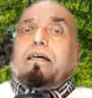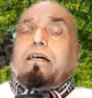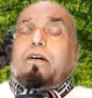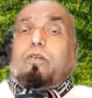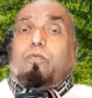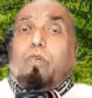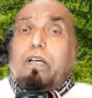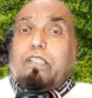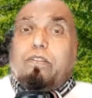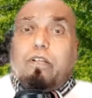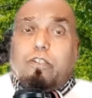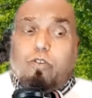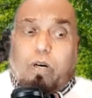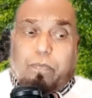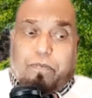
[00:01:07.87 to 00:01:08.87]
What's the
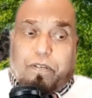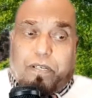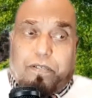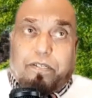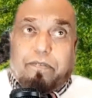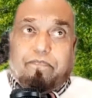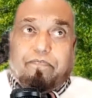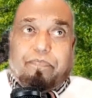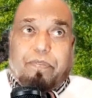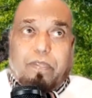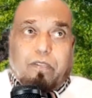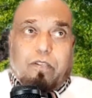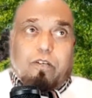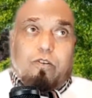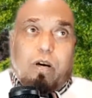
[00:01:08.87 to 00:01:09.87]
topic?
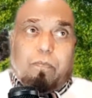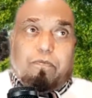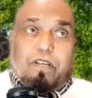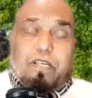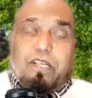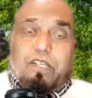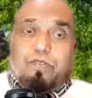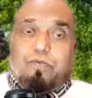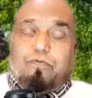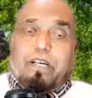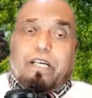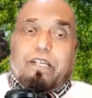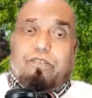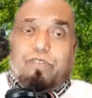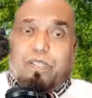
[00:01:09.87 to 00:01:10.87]
The topic is
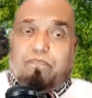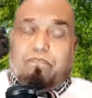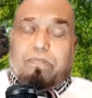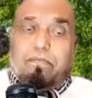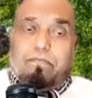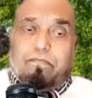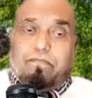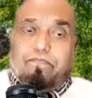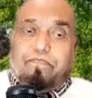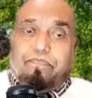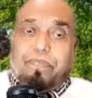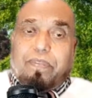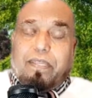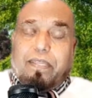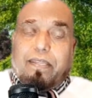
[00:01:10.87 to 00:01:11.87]
very simple
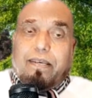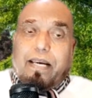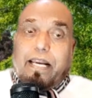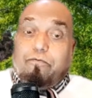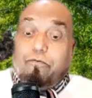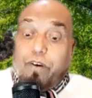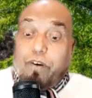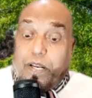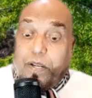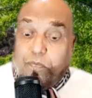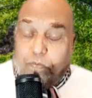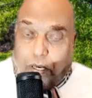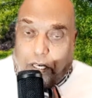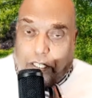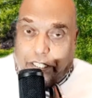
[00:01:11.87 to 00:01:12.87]
and very
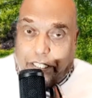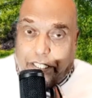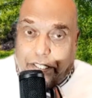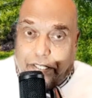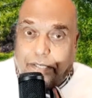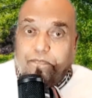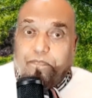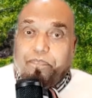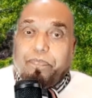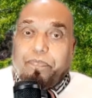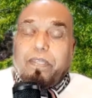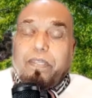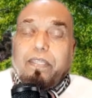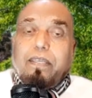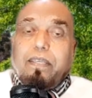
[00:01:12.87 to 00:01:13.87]
important.
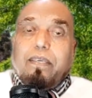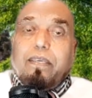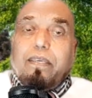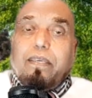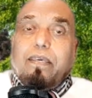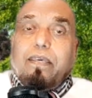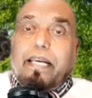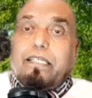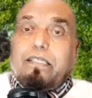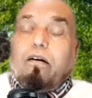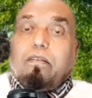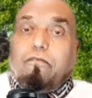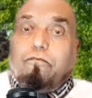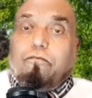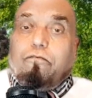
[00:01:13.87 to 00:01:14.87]
It's called
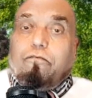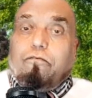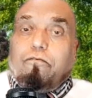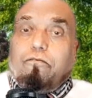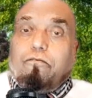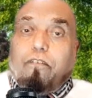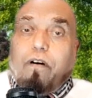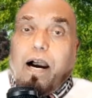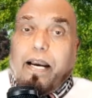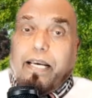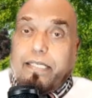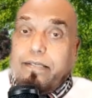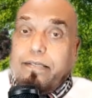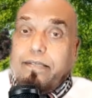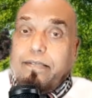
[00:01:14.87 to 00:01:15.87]
the
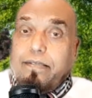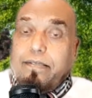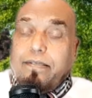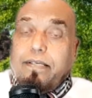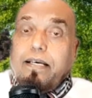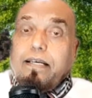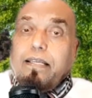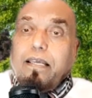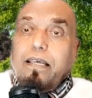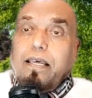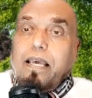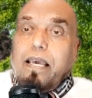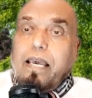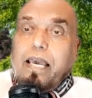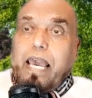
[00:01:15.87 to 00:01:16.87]
VIOCE.
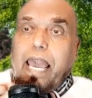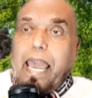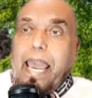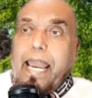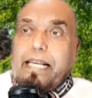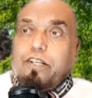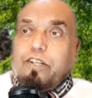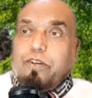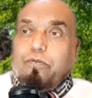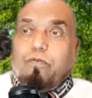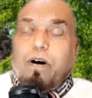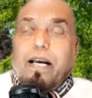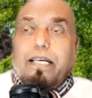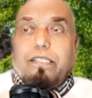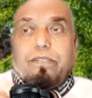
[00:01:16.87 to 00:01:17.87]
Active
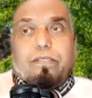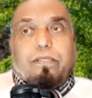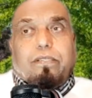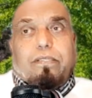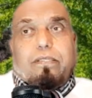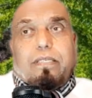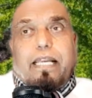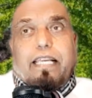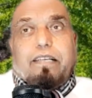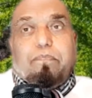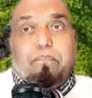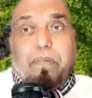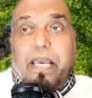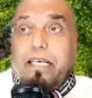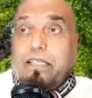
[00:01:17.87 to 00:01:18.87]
voice and
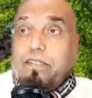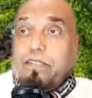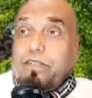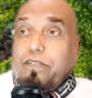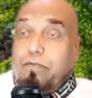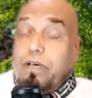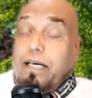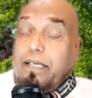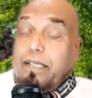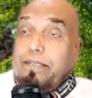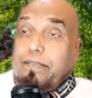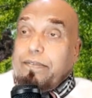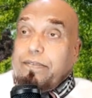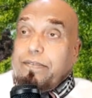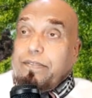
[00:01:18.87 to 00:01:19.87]
passive
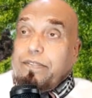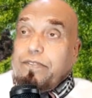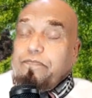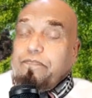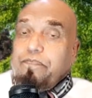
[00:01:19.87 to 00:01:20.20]
voice.